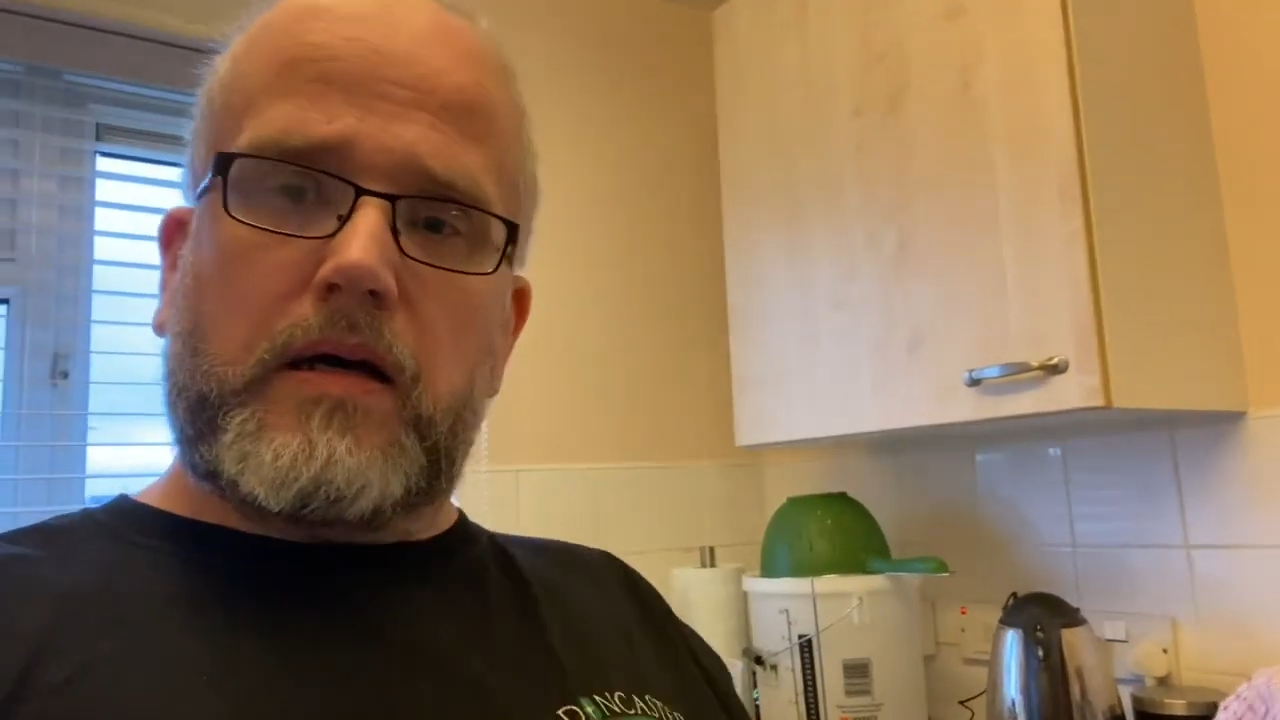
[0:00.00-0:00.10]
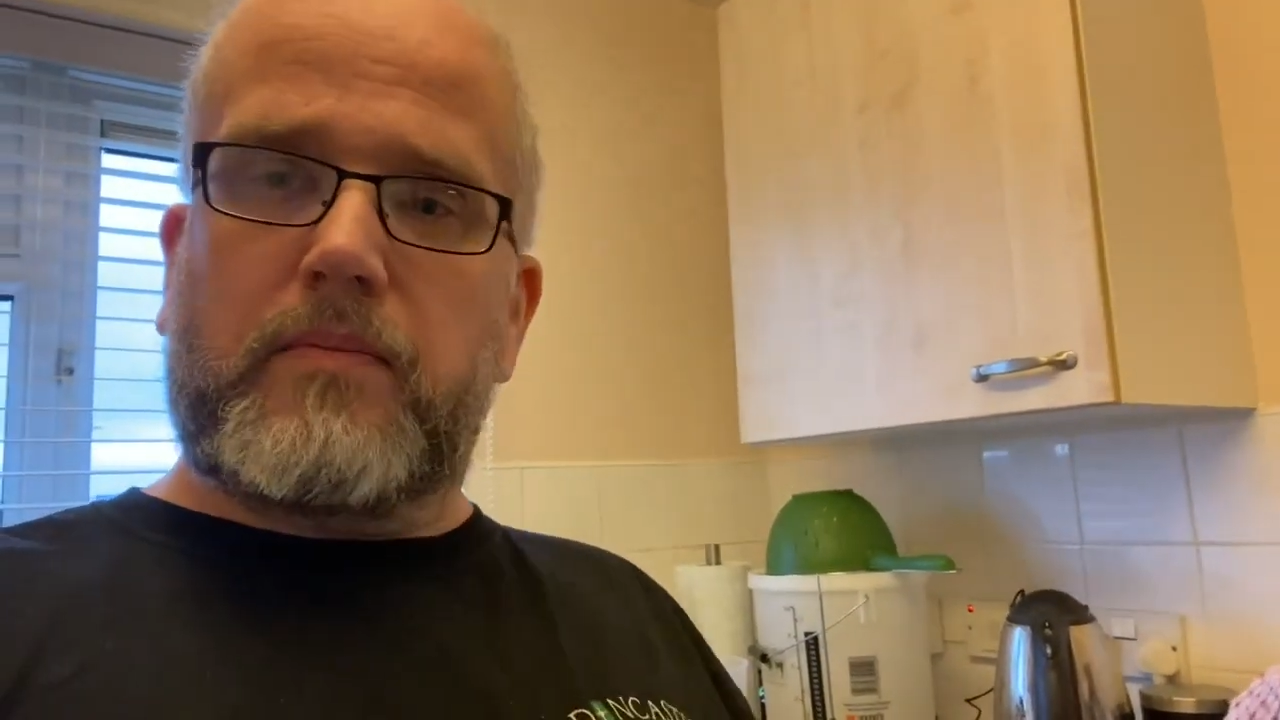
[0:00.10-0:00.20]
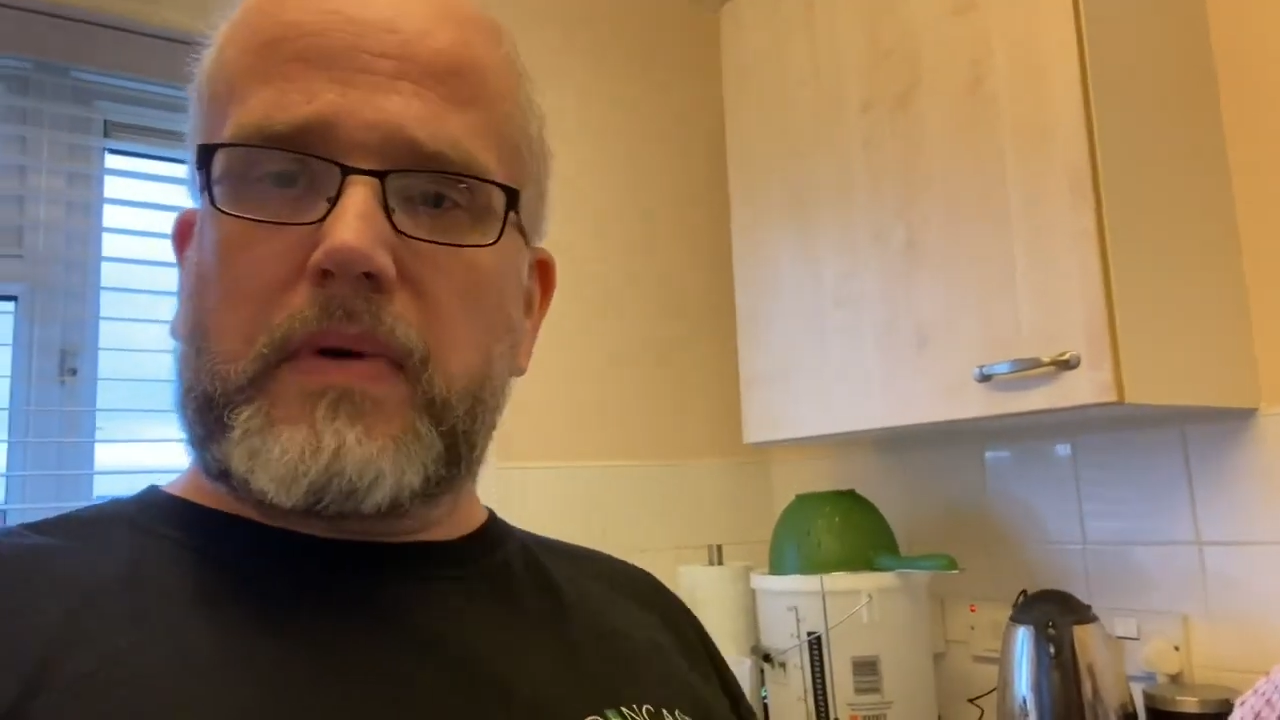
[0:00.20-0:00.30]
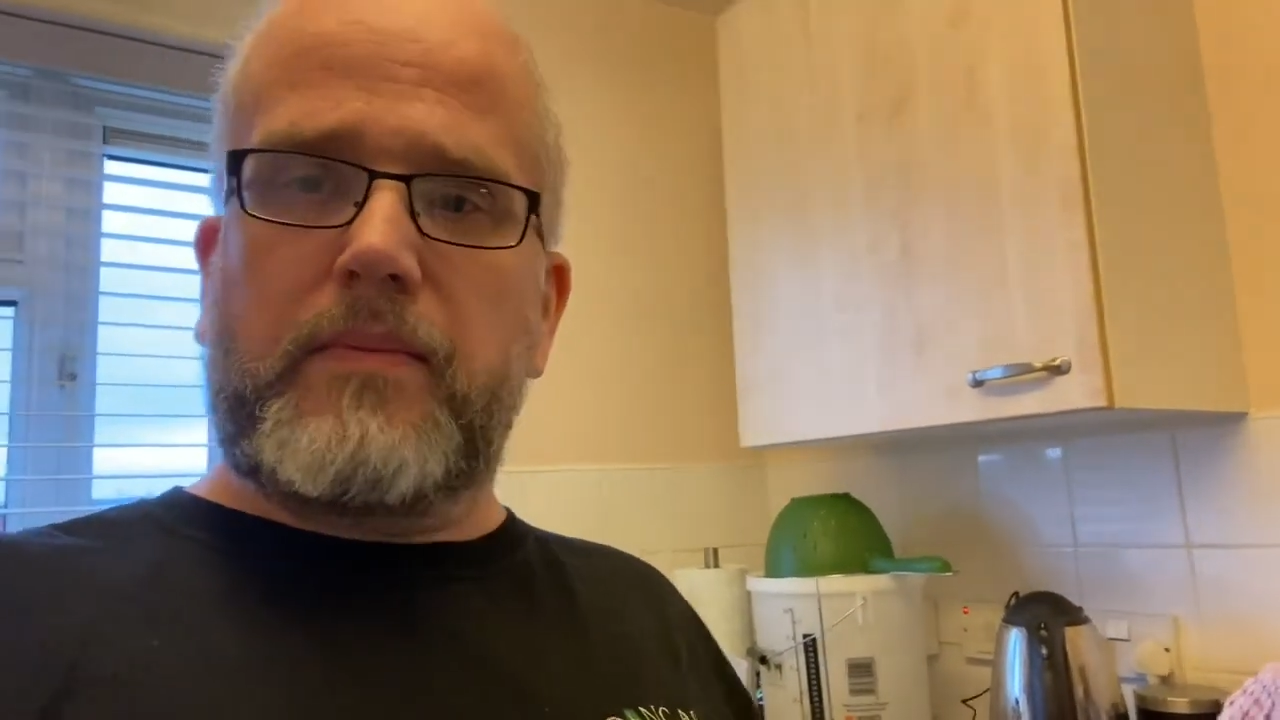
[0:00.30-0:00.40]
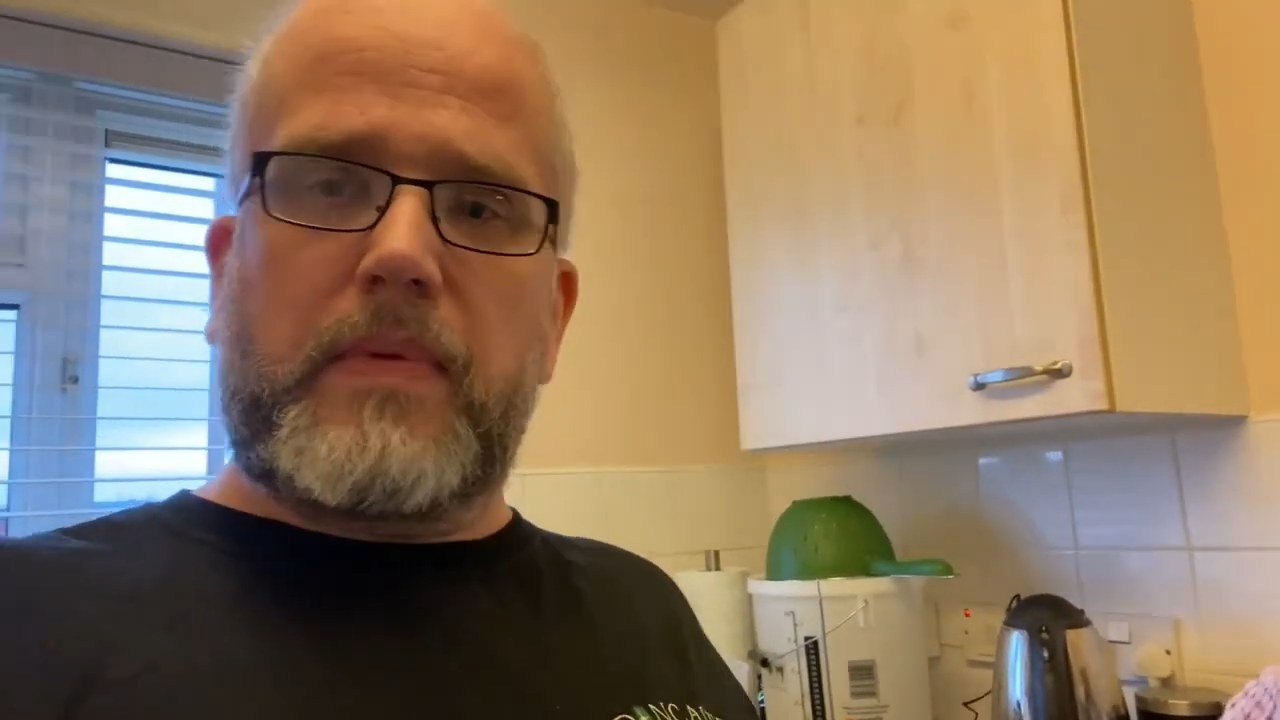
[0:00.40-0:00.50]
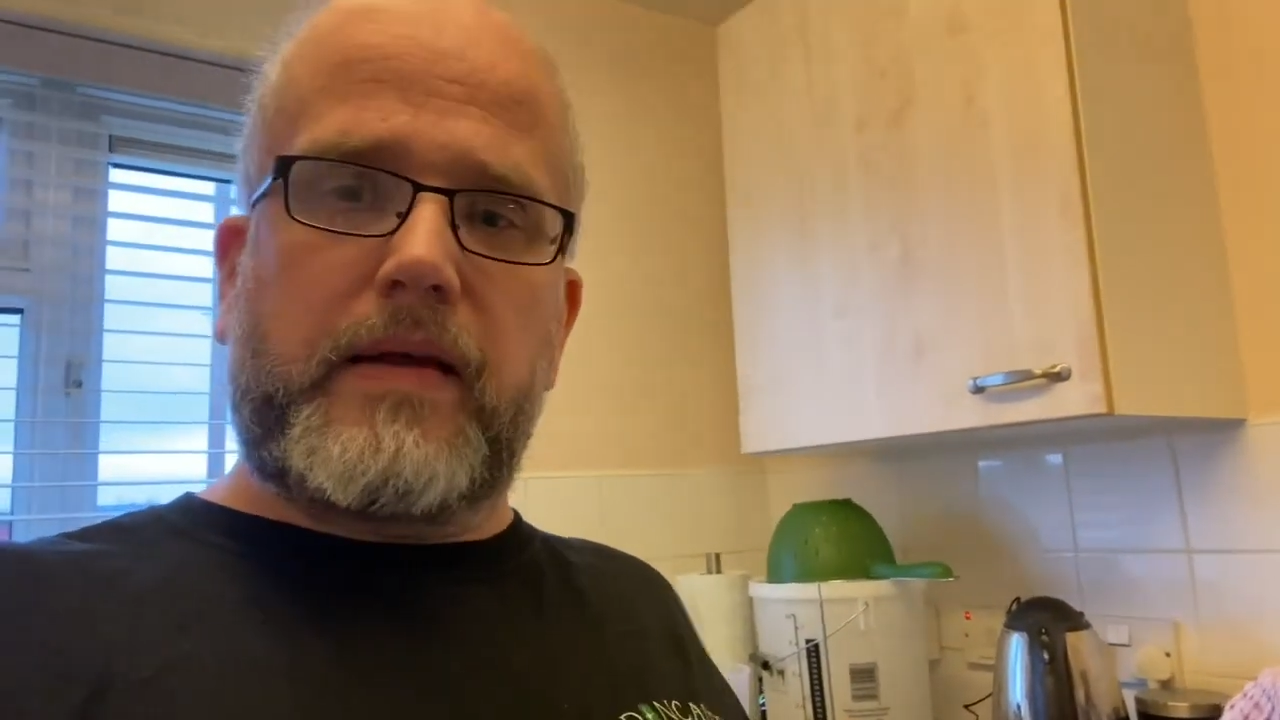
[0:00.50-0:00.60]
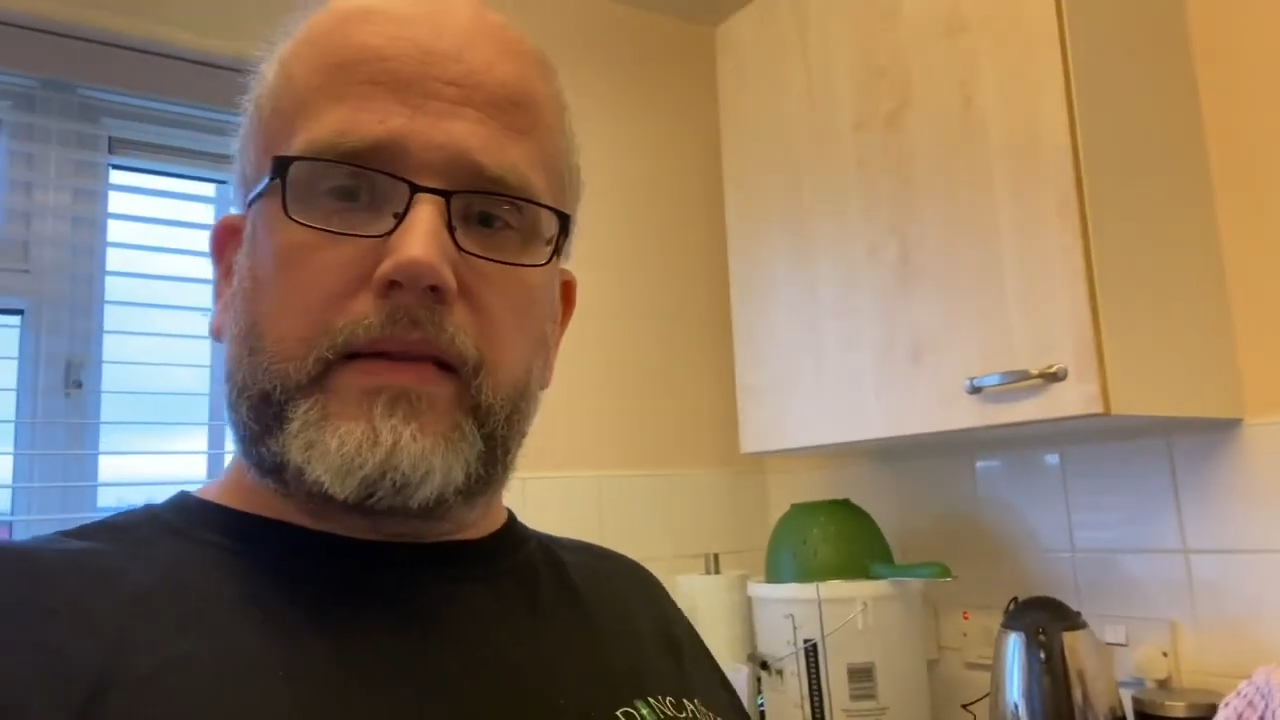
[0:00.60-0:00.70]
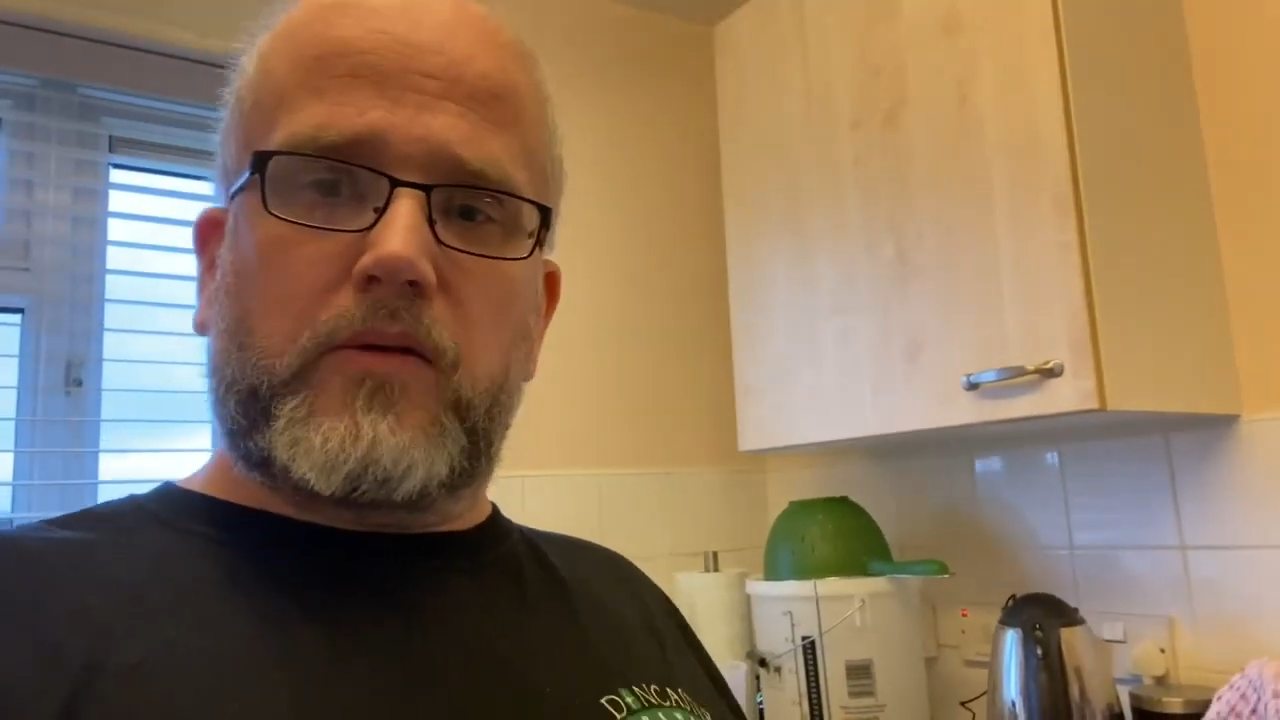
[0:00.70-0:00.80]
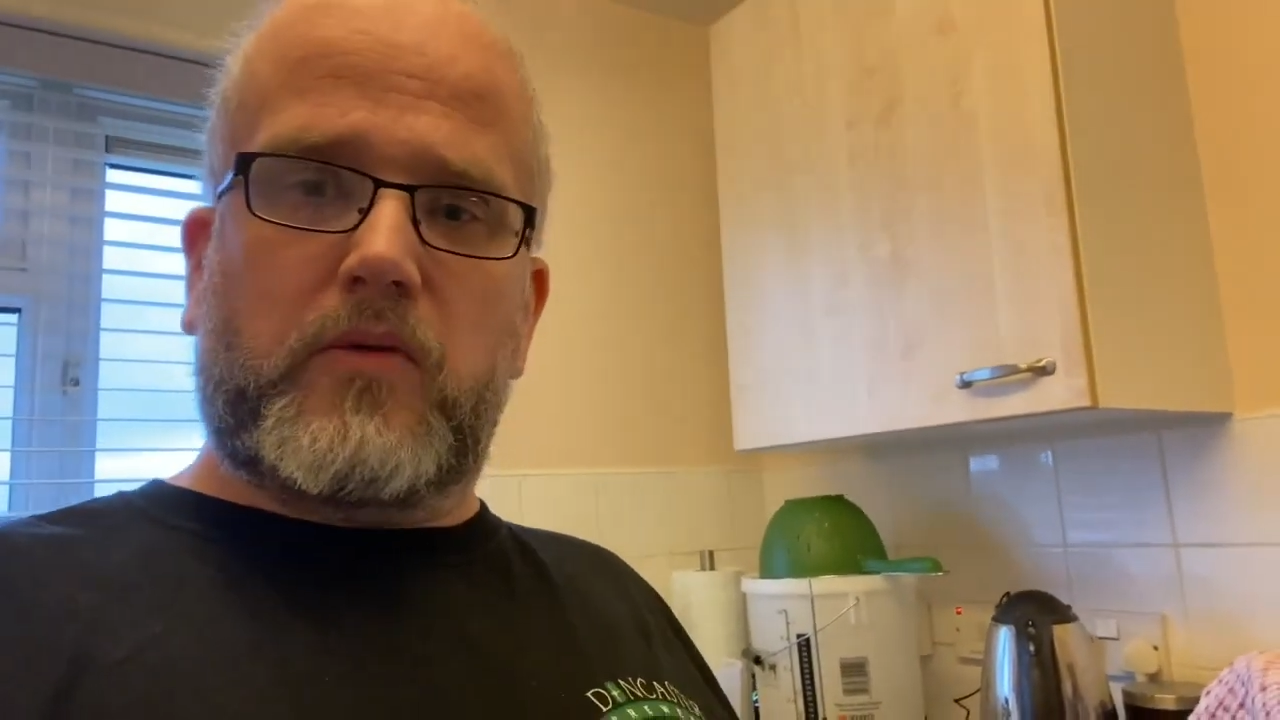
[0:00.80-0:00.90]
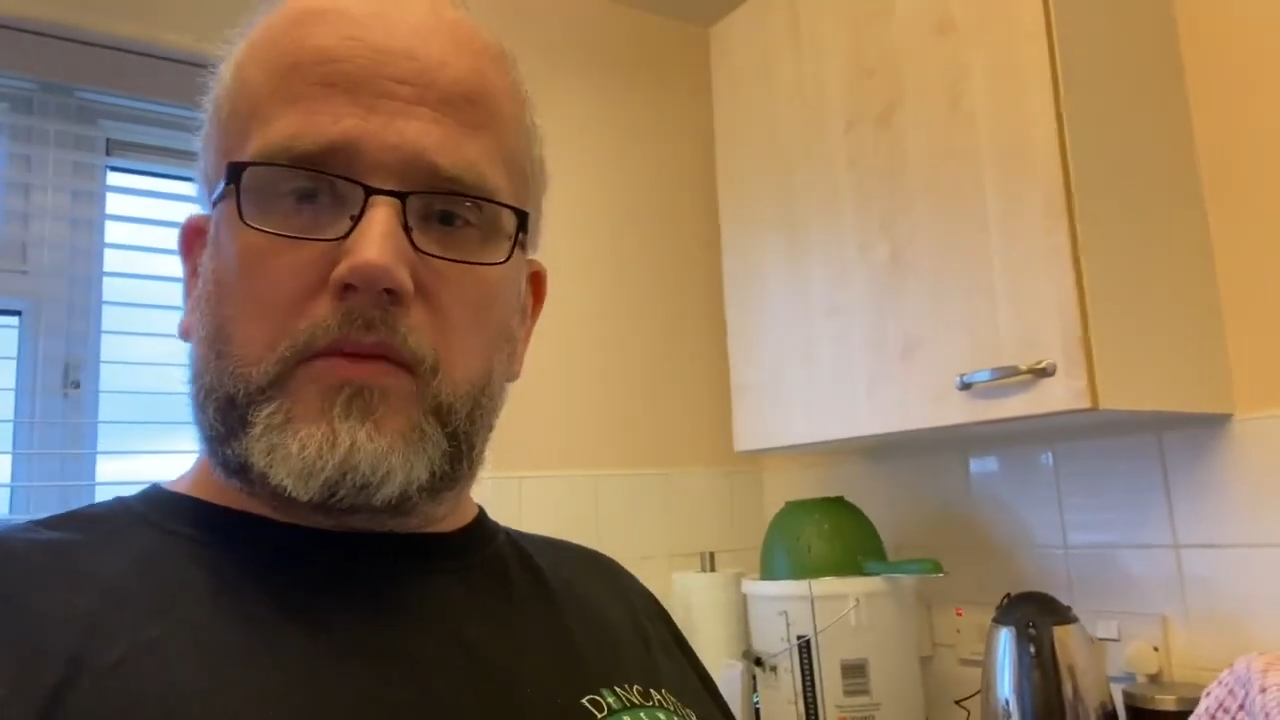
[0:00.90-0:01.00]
Might make that one